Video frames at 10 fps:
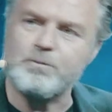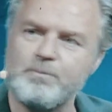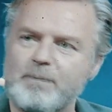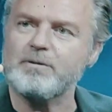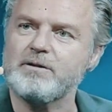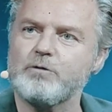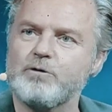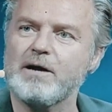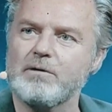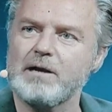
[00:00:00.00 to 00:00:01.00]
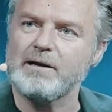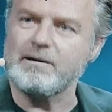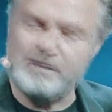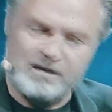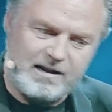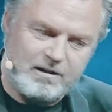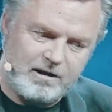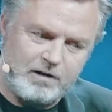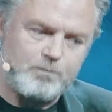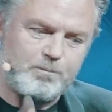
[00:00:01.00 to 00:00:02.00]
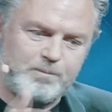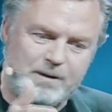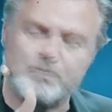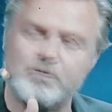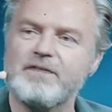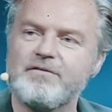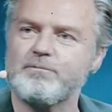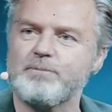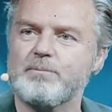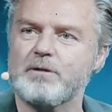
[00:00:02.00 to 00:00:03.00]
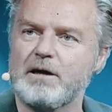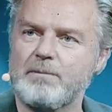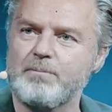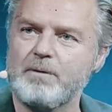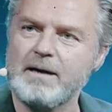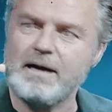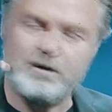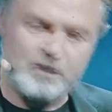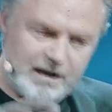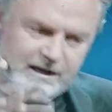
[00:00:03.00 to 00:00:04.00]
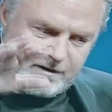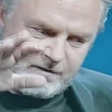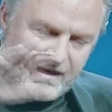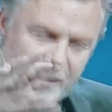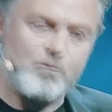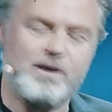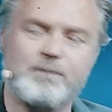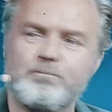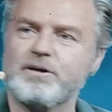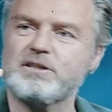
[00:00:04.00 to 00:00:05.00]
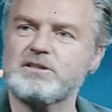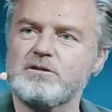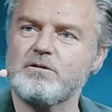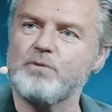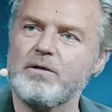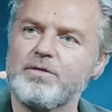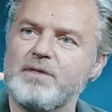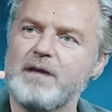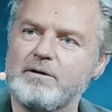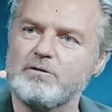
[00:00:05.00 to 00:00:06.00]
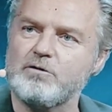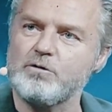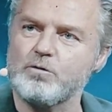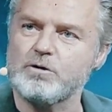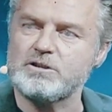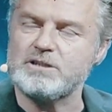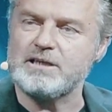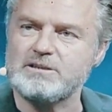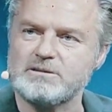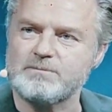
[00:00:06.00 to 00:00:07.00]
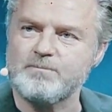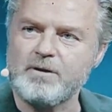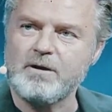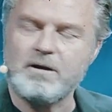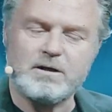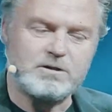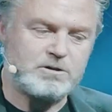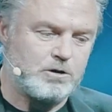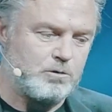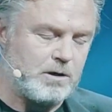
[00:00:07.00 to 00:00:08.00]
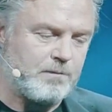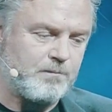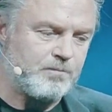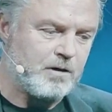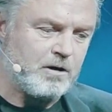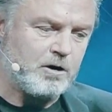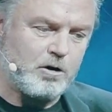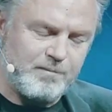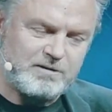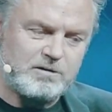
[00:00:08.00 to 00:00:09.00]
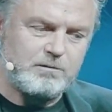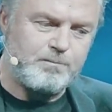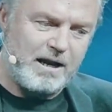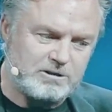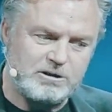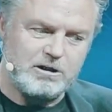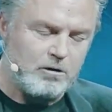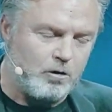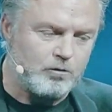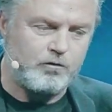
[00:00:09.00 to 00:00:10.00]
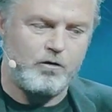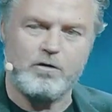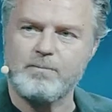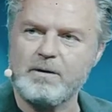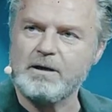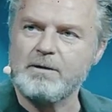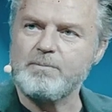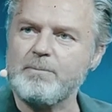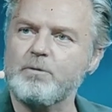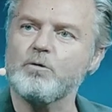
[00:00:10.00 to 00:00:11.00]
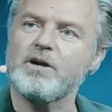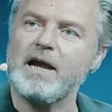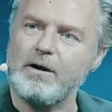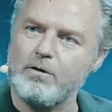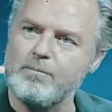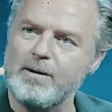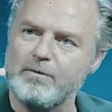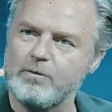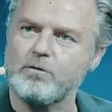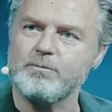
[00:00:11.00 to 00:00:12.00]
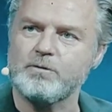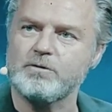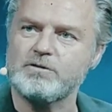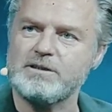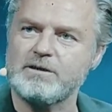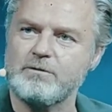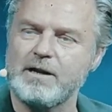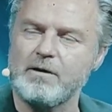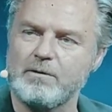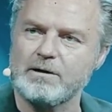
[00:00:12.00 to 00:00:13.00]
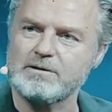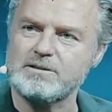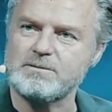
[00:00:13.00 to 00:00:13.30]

the people in their downline, help people, lift people up, and in that way press the wealth down into the organization. So committed, passionate, long-term people who care about their community and their downlines.